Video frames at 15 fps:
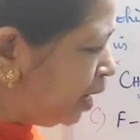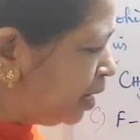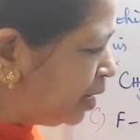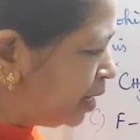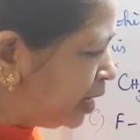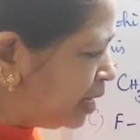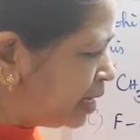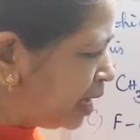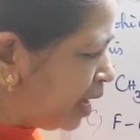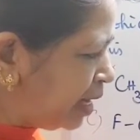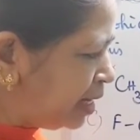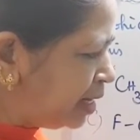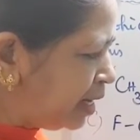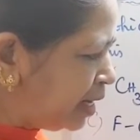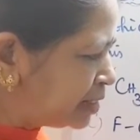and in
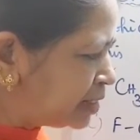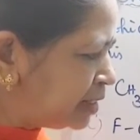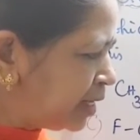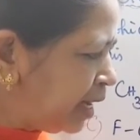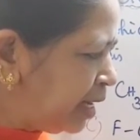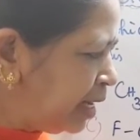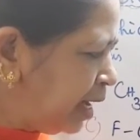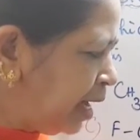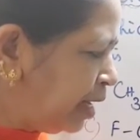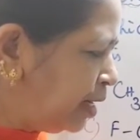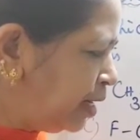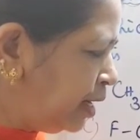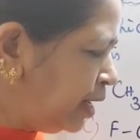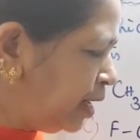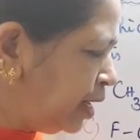N-acetyl
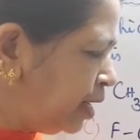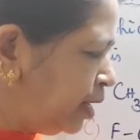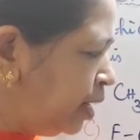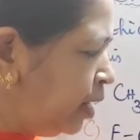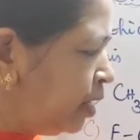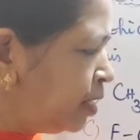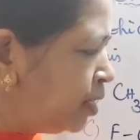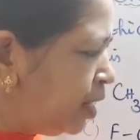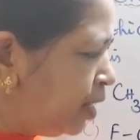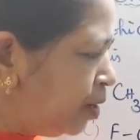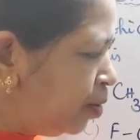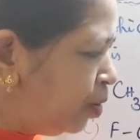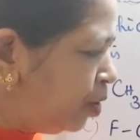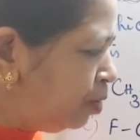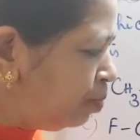aniline the
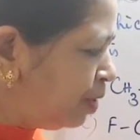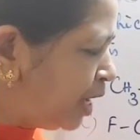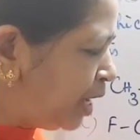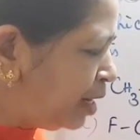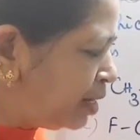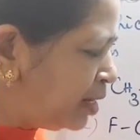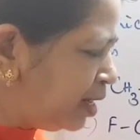lone pair,